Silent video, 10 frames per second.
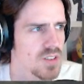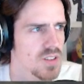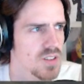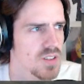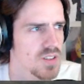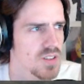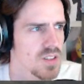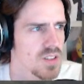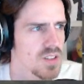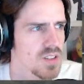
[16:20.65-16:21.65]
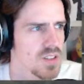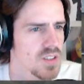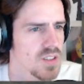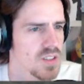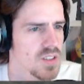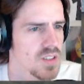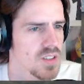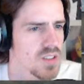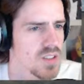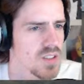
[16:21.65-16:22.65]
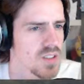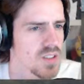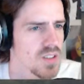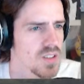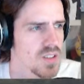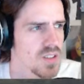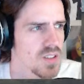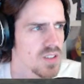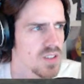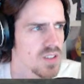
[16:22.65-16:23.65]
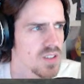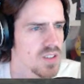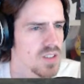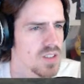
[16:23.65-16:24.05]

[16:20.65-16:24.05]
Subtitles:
(no one is talking)